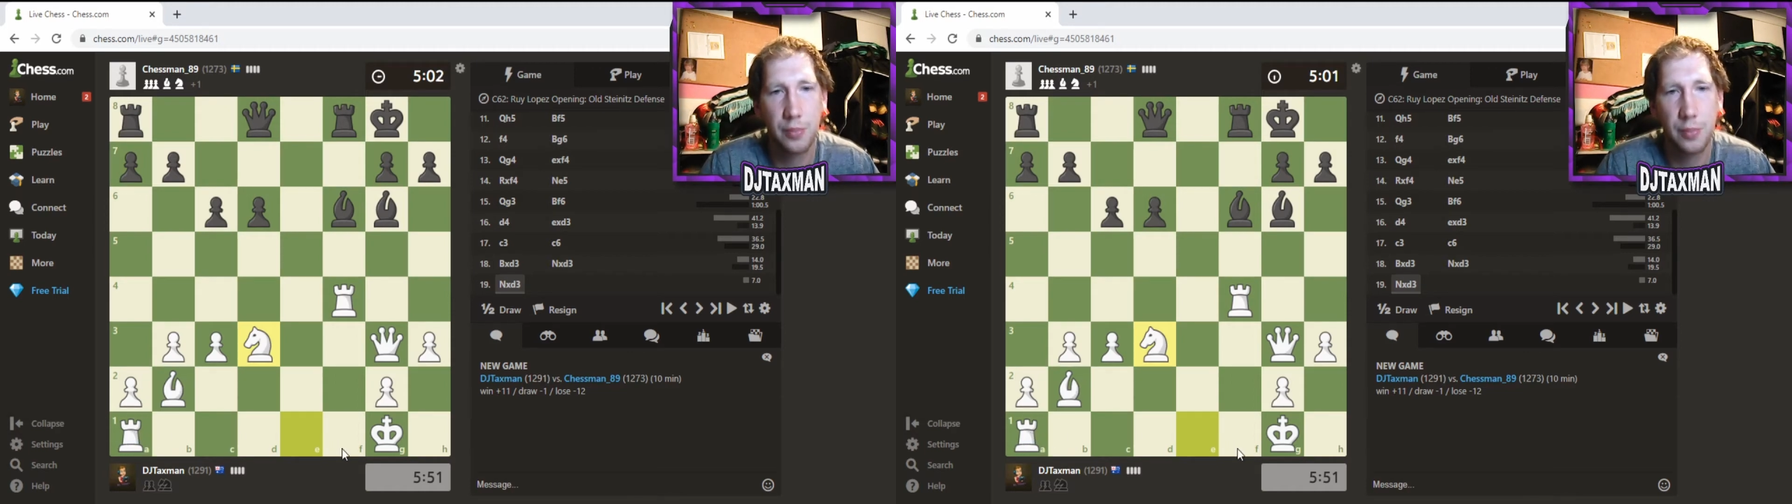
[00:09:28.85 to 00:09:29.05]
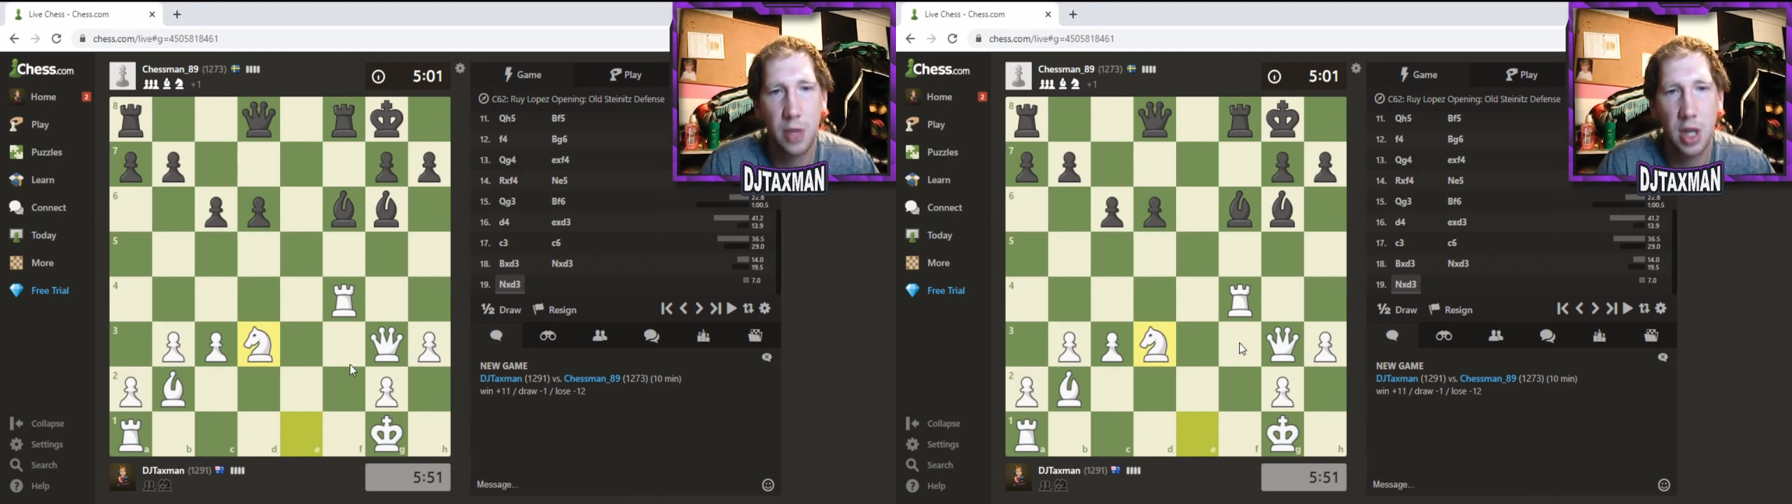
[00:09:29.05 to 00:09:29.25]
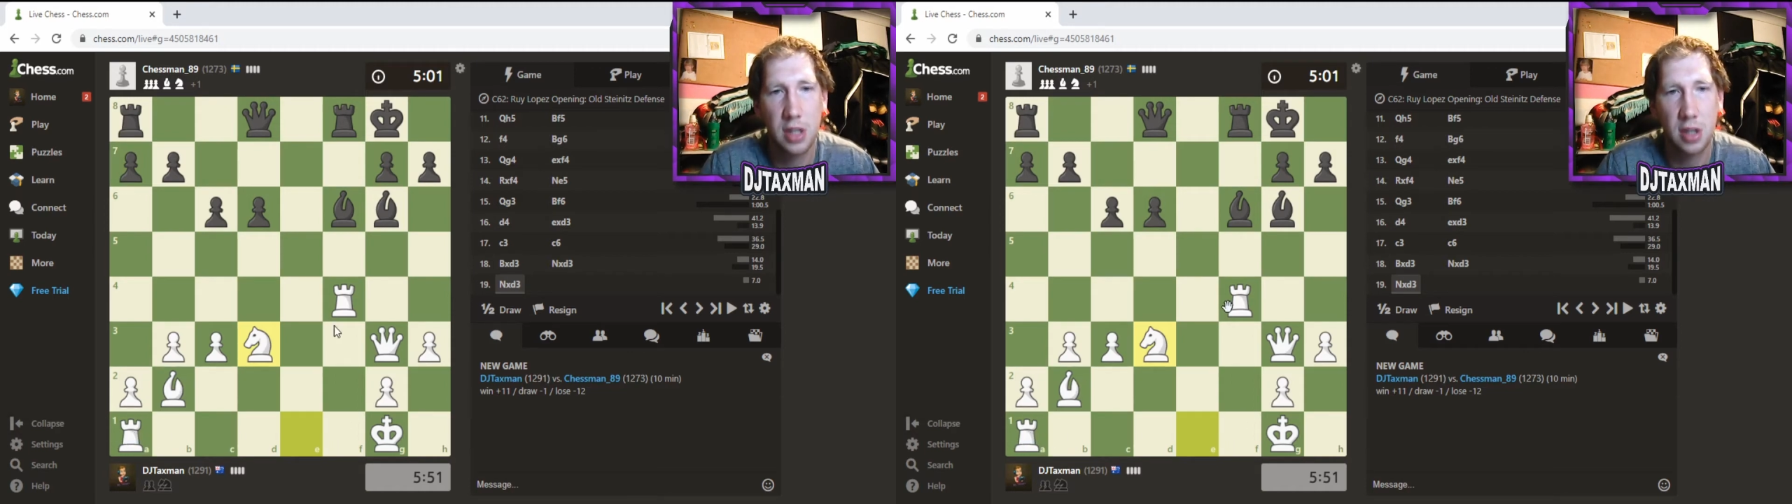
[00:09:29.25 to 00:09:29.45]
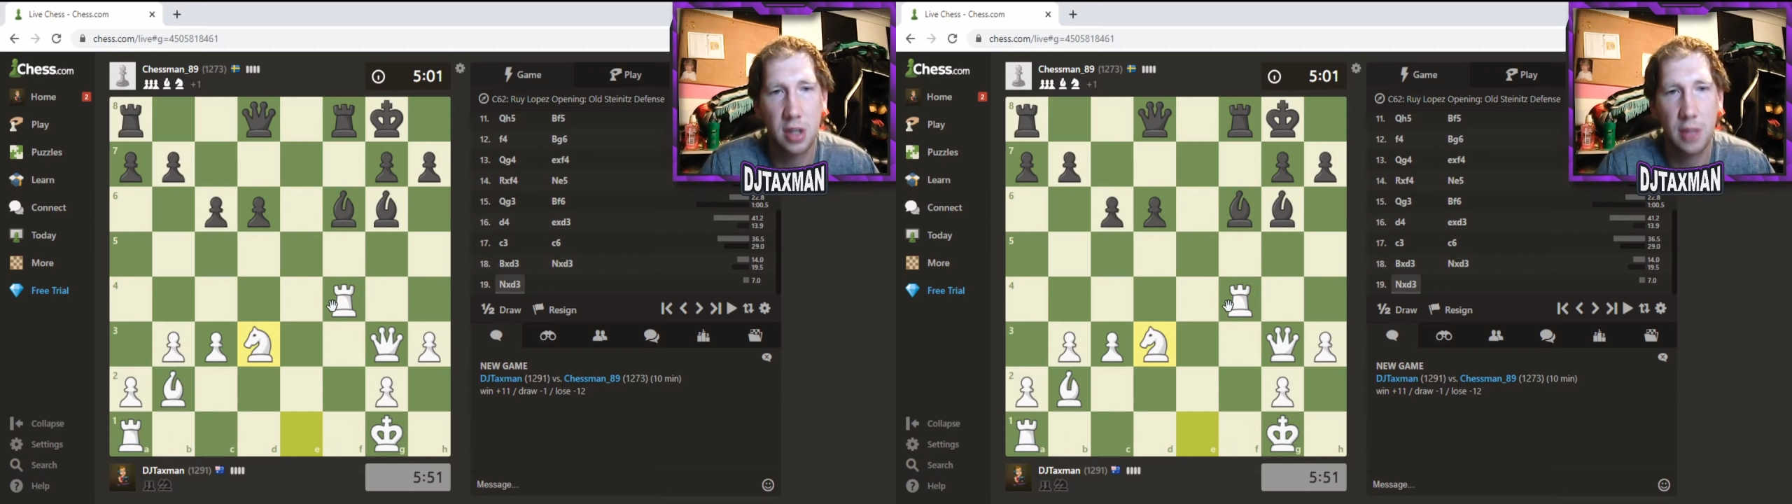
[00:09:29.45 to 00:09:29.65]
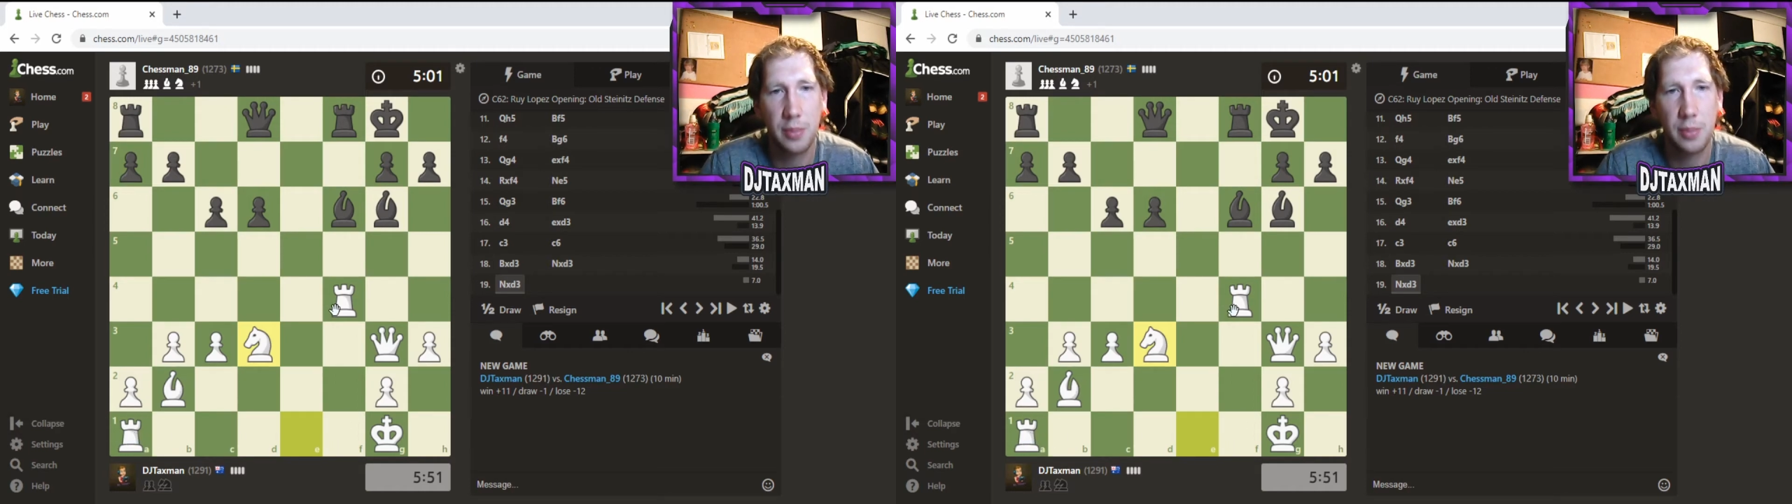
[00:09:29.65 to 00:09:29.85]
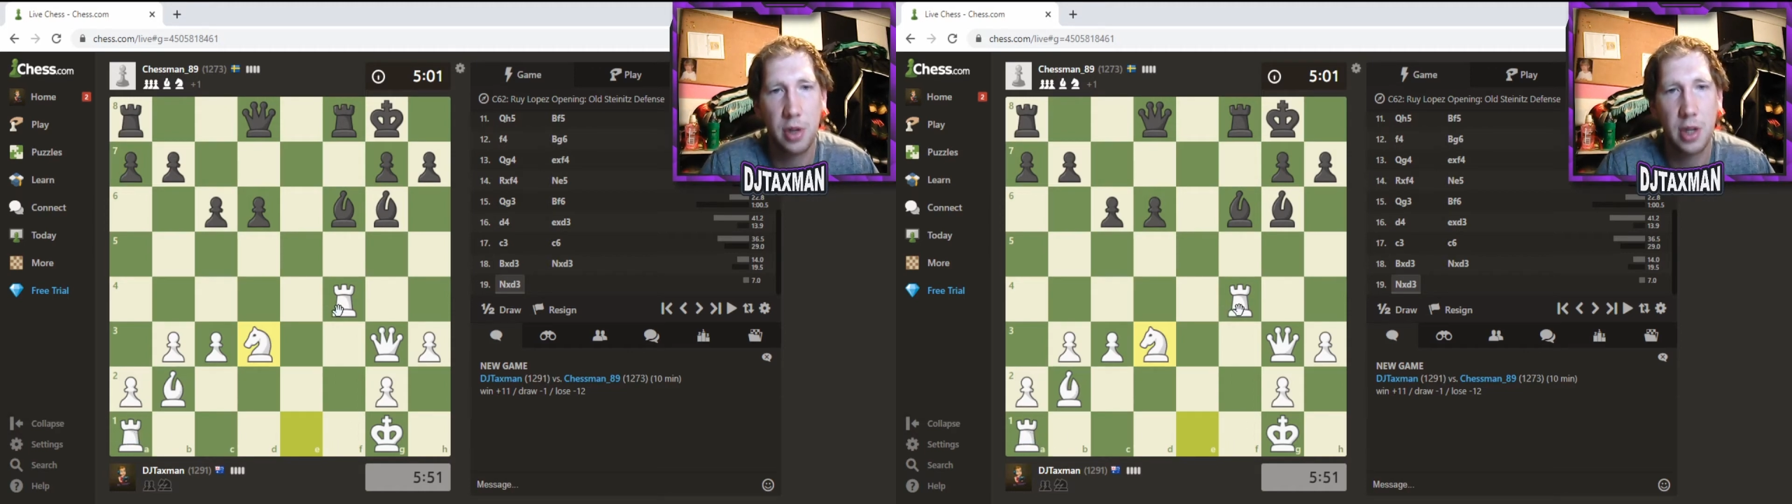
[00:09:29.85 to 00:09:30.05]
castle up behind